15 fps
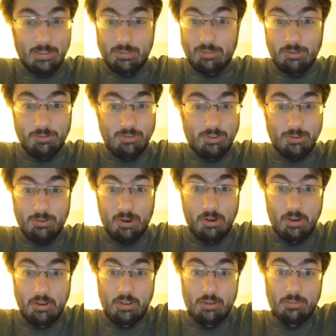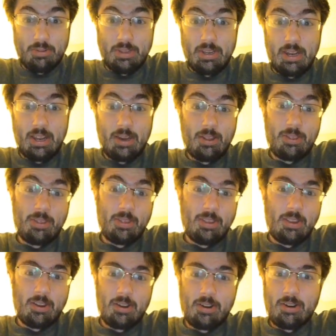Those two are in complete
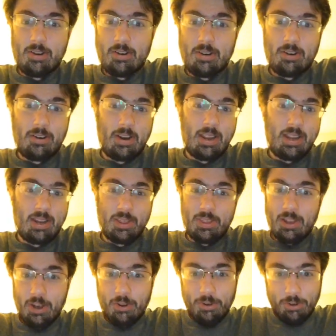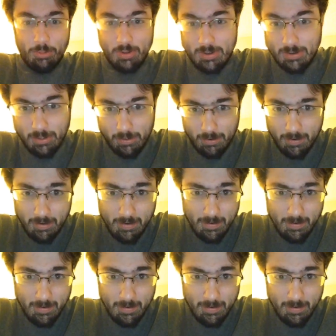are antithetical to each other.